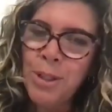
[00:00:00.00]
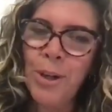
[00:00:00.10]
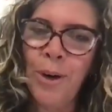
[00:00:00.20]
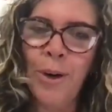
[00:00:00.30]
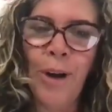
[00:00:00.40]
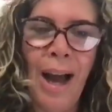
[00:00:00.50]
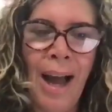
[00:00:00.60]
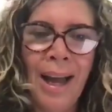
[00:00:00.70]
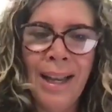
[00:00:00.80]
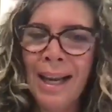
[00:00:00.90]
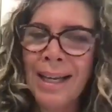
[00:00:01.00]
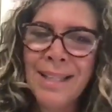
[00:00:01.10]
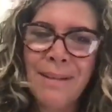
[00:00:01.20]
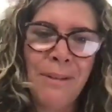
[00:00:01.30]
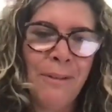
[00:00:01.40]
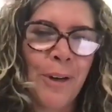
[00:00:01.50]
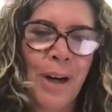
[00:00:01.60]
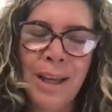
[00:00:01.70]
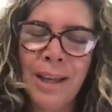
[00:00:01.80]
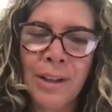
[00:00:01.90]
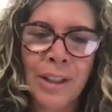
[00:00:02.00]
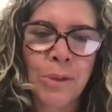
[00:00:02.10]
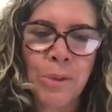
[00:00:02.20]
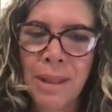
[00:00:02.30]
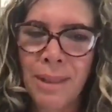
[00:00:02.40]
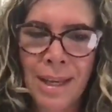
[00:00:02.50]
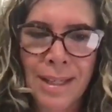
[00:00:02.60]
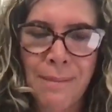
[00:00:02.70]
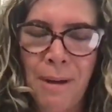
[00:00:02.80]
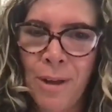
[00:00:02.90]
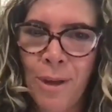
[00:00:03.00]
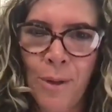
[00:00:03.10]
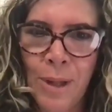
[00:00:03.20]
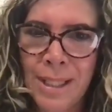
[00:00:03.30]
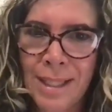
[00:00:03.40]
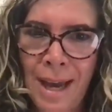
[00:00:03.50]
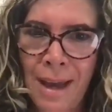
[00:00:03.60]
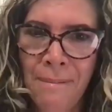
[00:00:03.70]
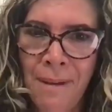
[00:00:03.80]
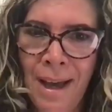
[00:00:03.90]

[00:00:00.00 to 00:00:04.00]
So like I said before, I hear great things about you all the time,